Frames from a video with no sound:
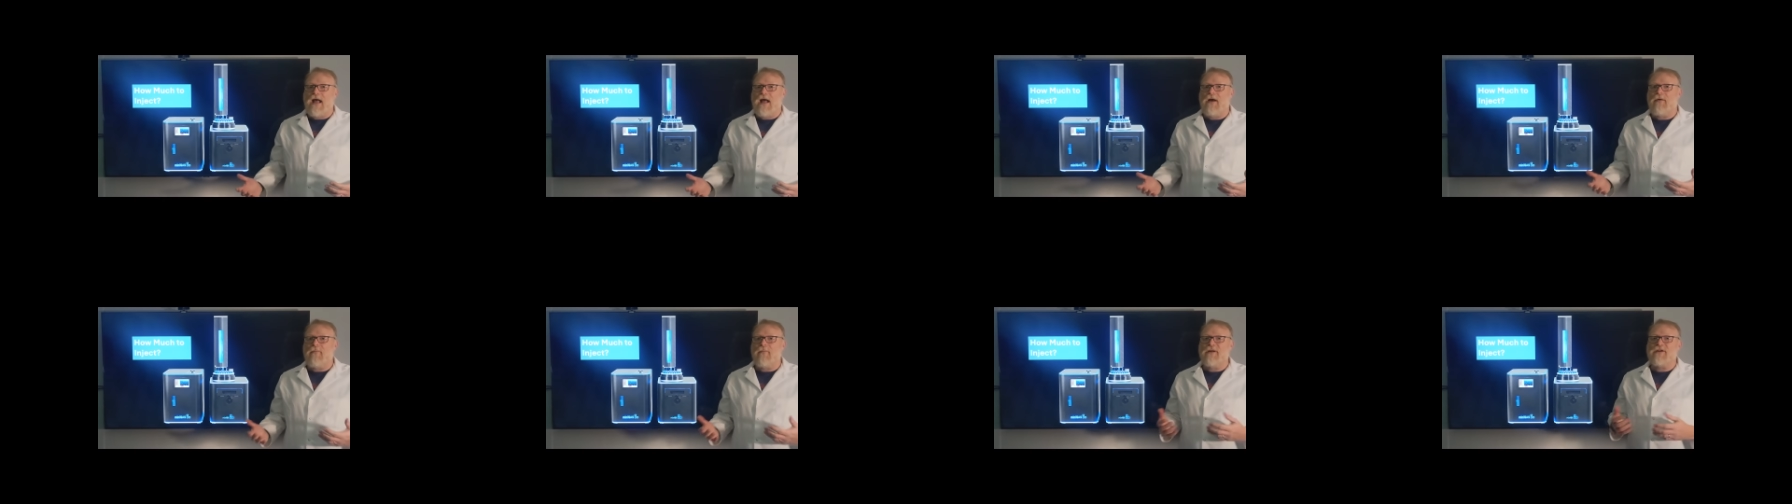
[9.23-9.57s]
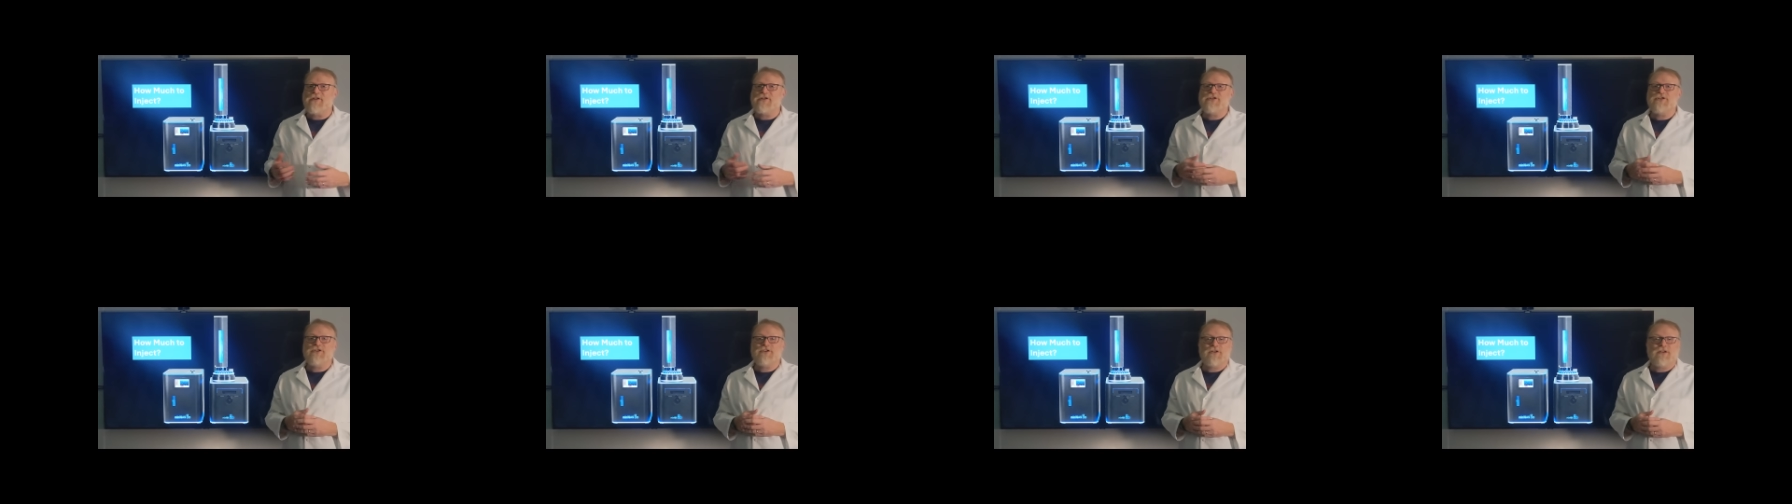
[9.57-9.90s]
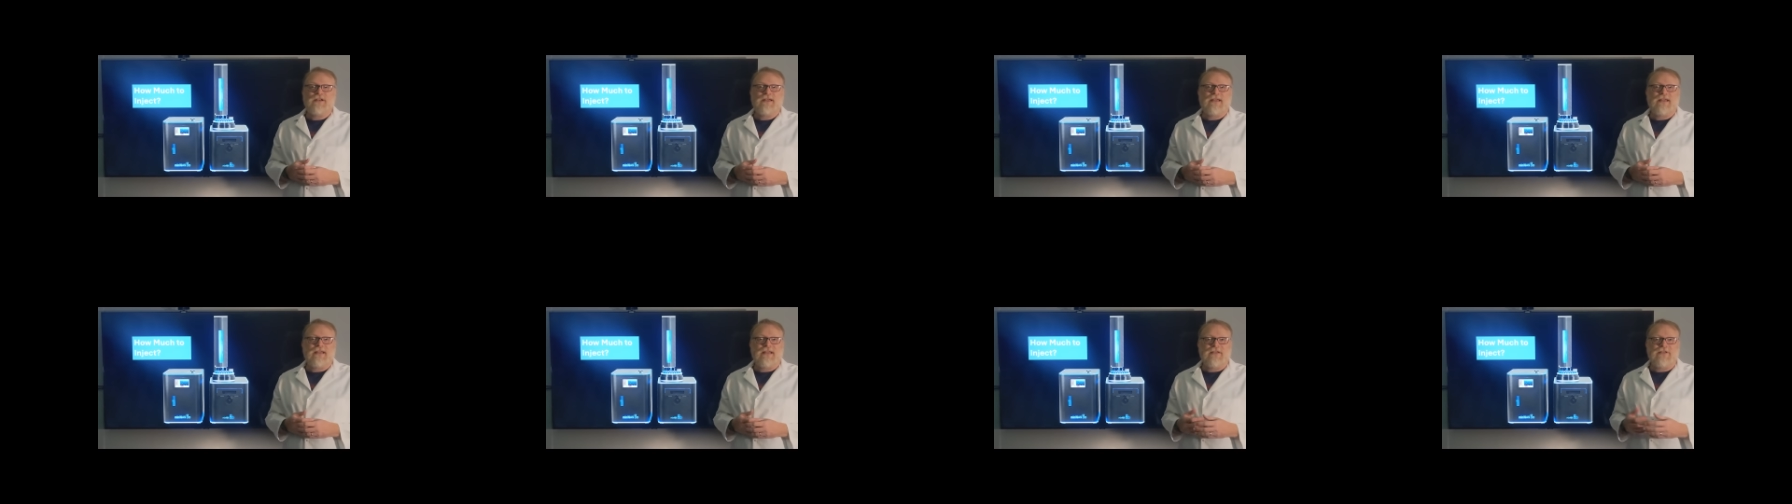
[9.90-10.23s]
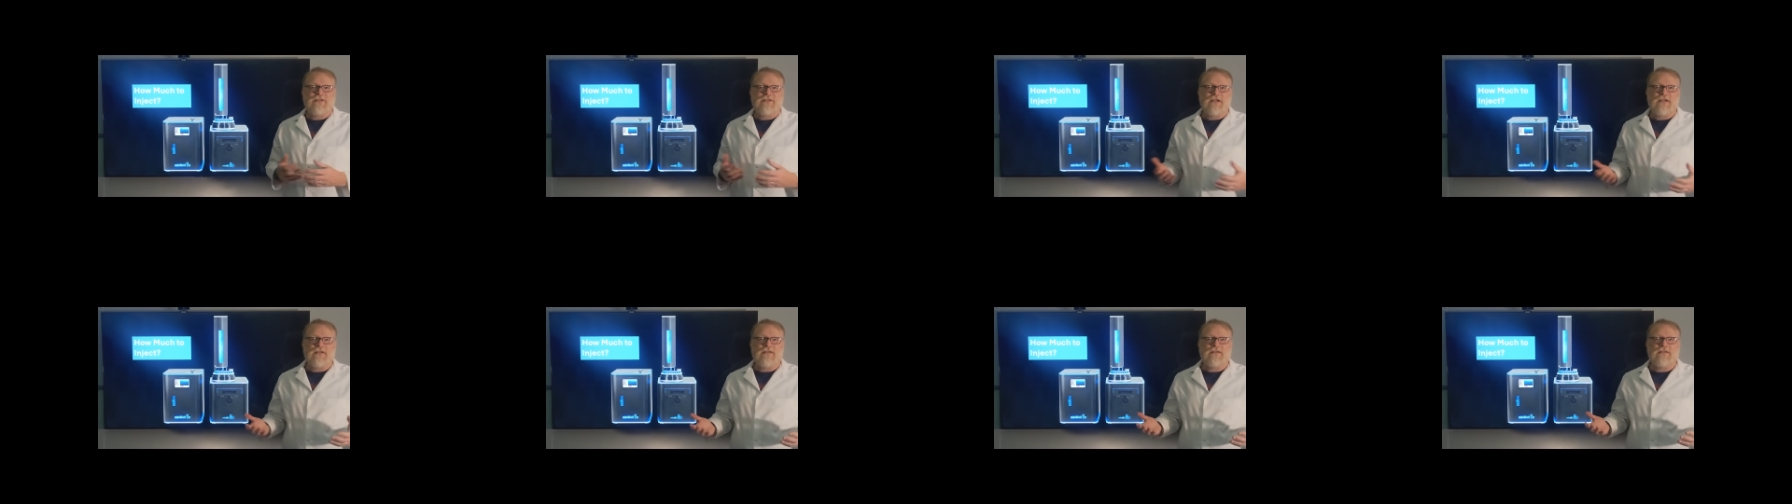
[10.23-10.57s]
How much should I
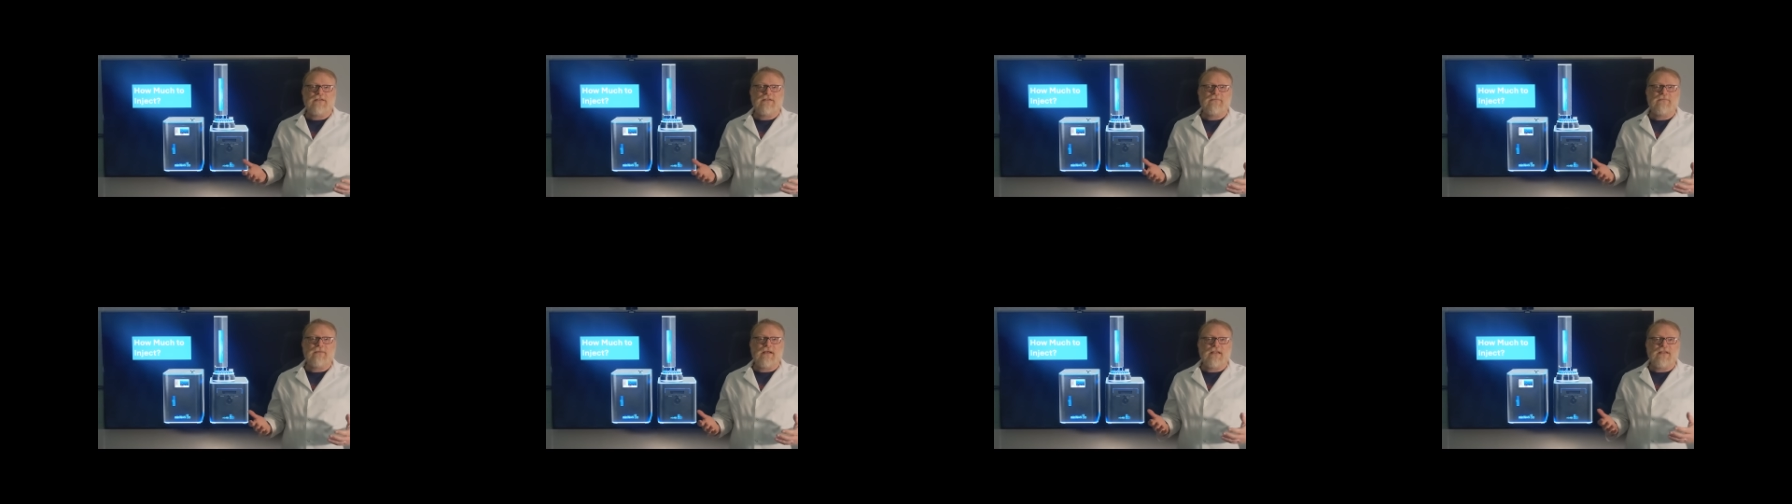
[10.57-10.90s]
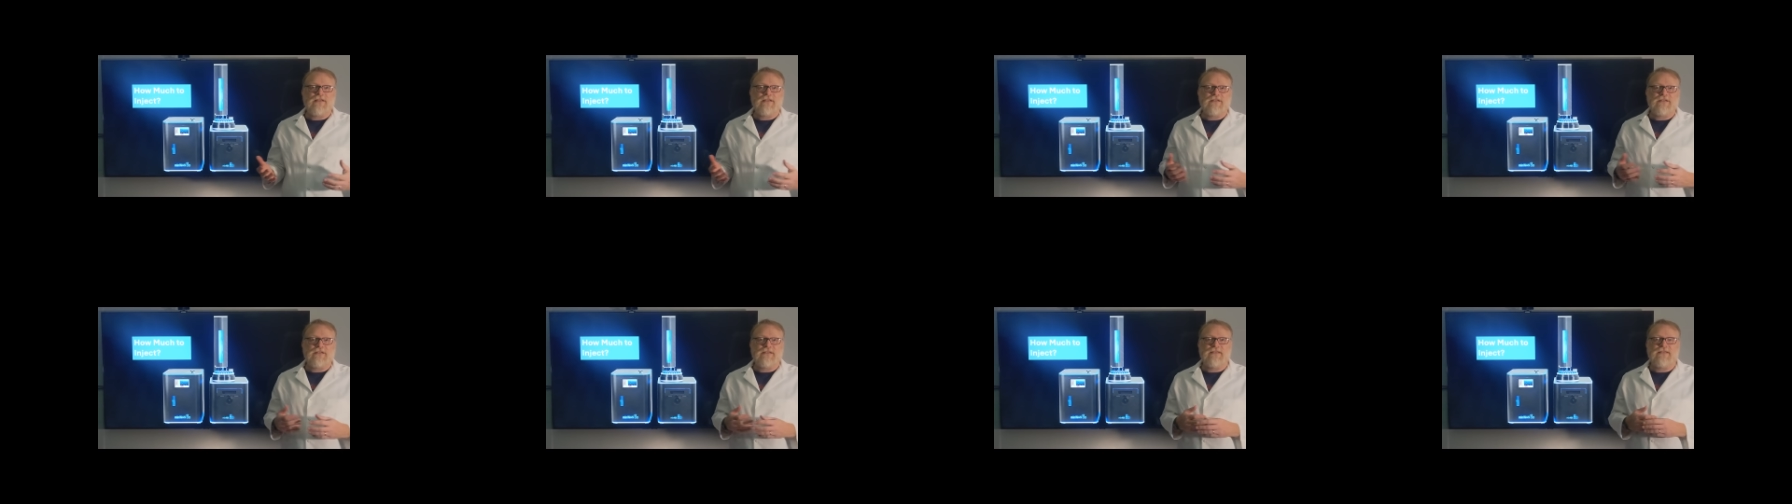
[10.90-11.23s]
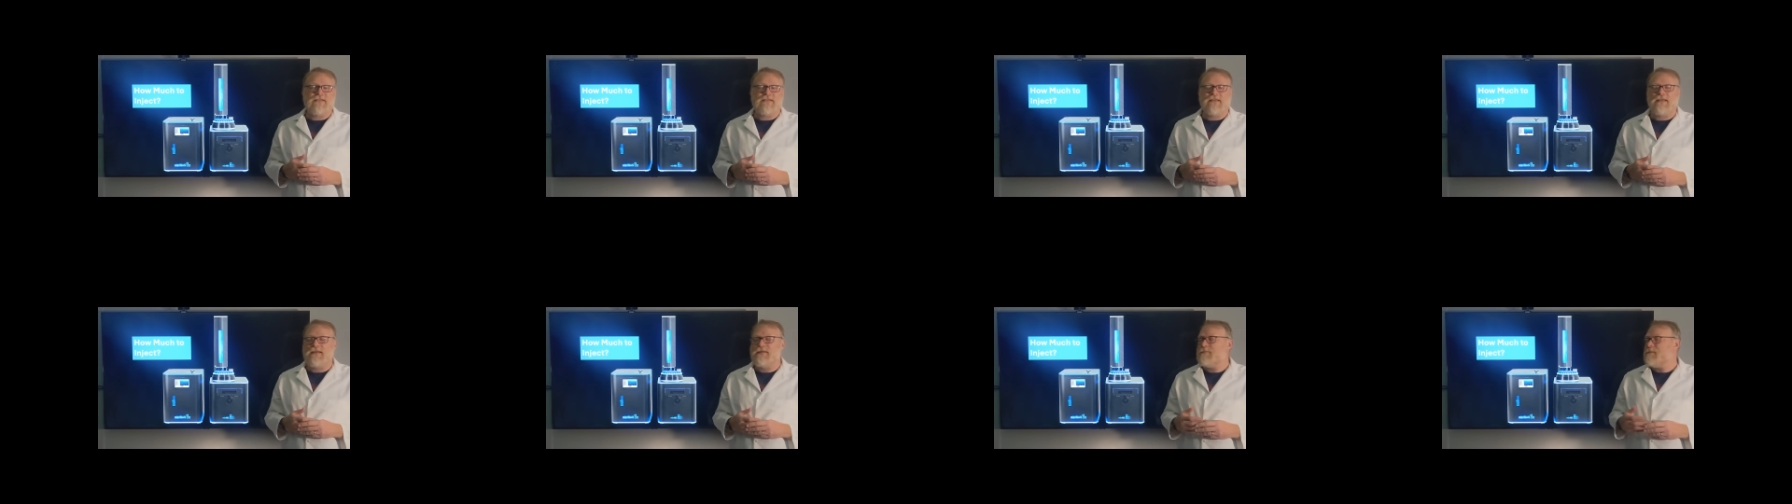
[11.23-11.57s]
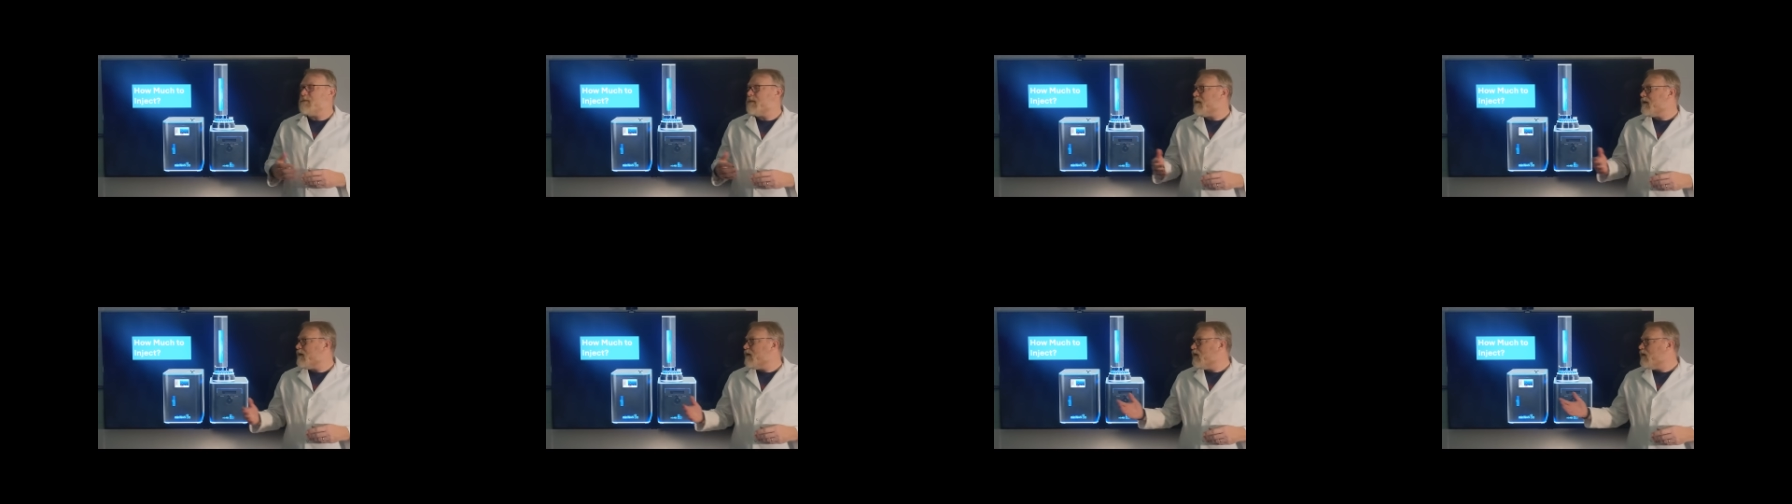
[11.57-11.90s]
inject into my GC?
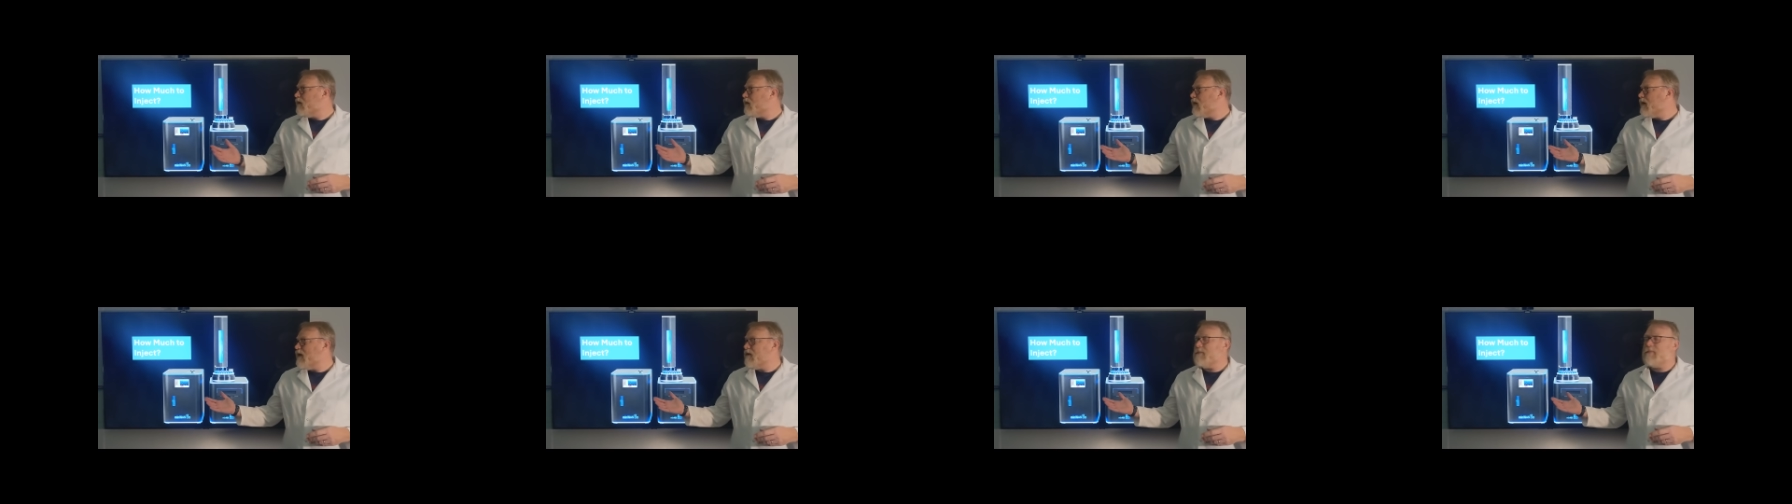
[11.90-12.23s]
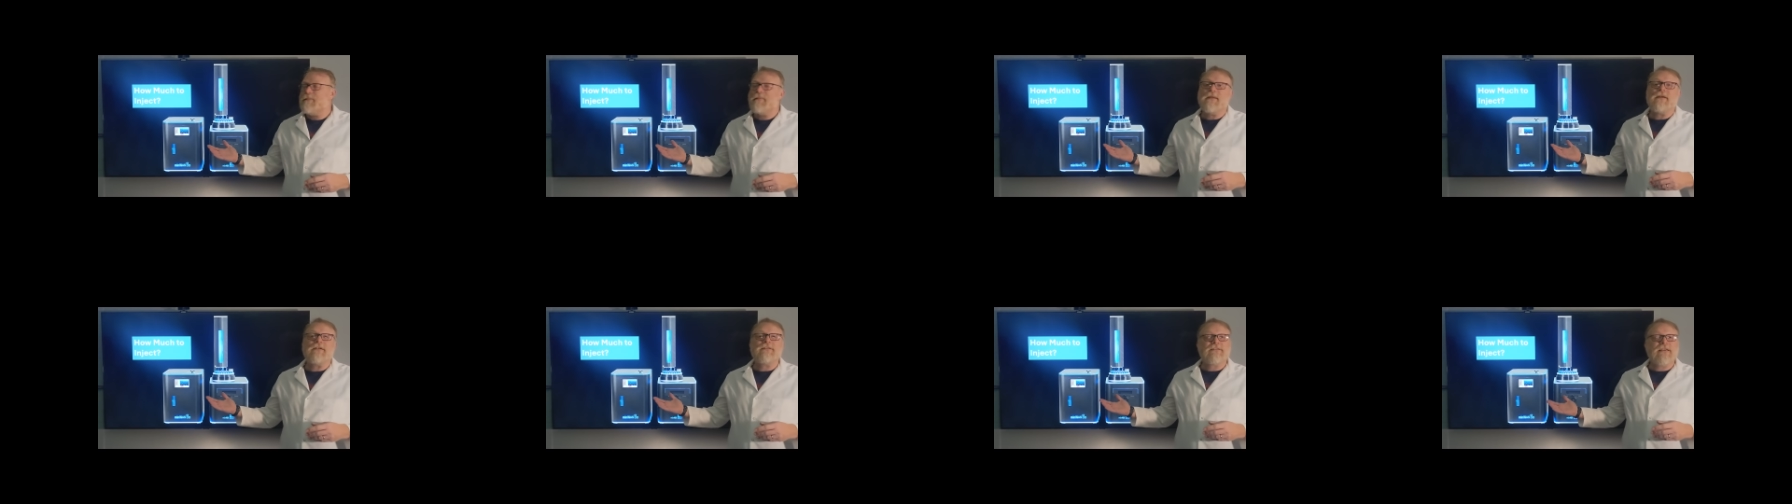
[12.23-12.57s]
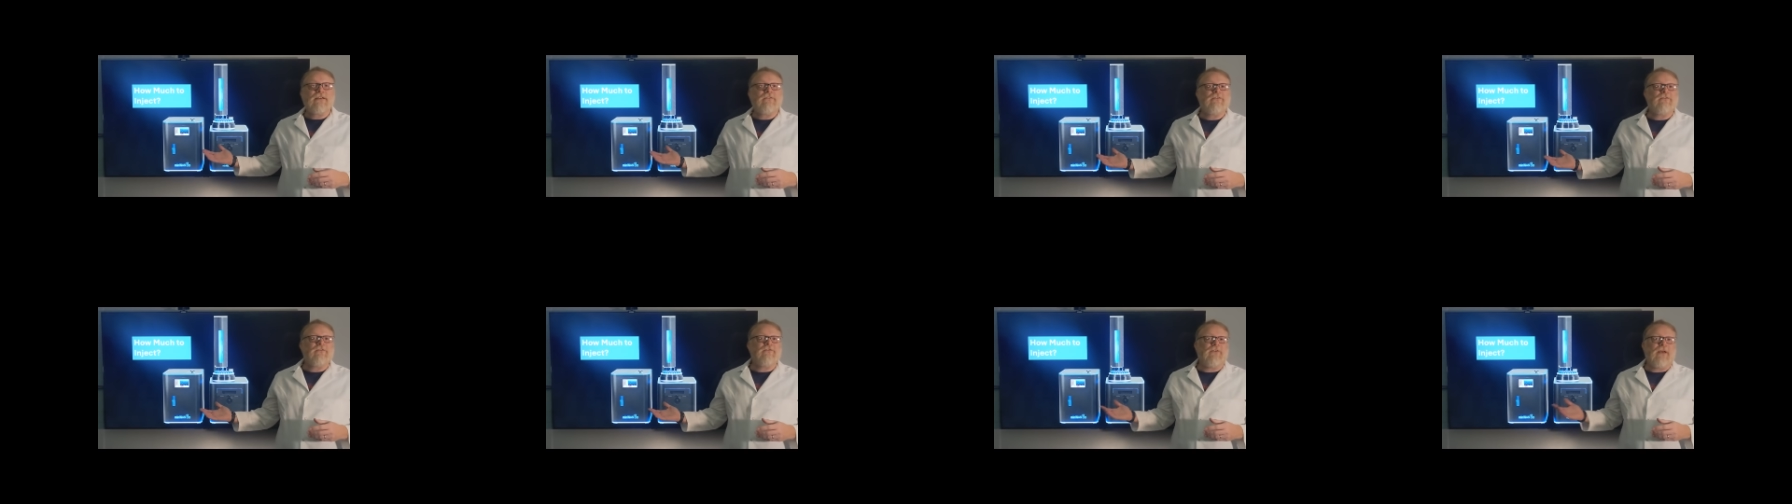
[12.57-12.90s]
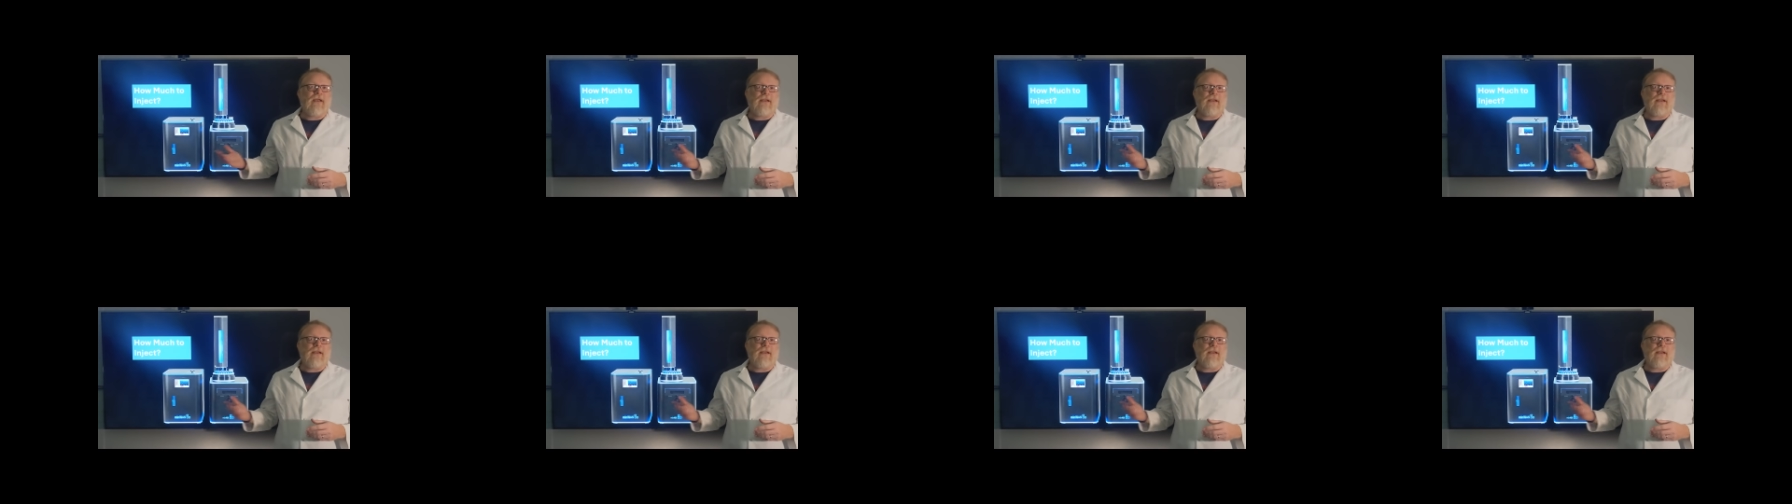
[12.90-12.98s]
Well, there's several